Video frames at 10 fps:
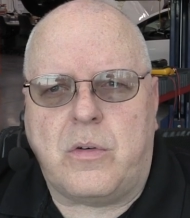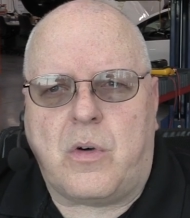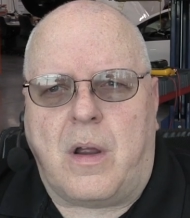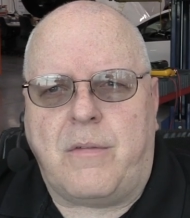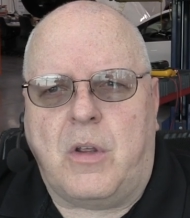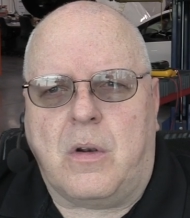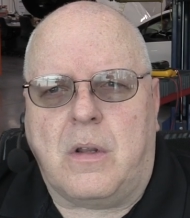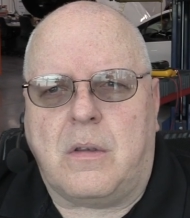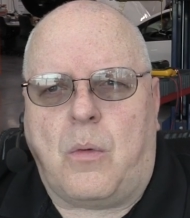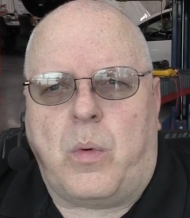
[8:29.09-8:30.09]
drive
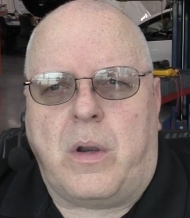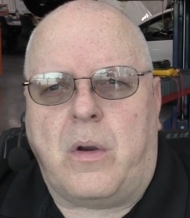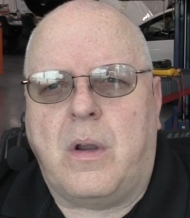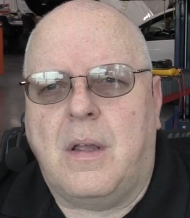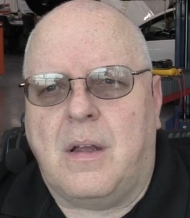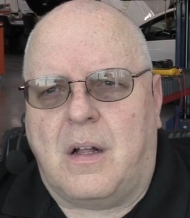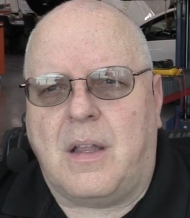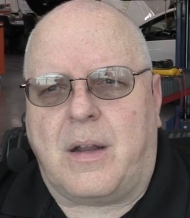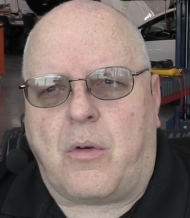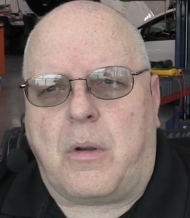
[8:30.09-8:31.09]
unit, the rear
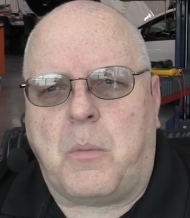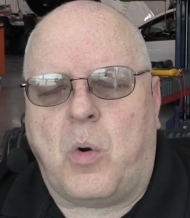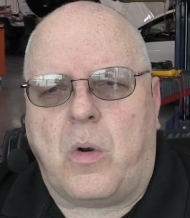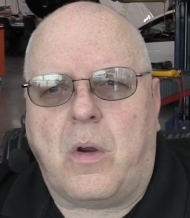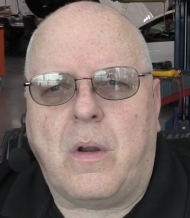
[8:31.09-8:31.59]
electric motor.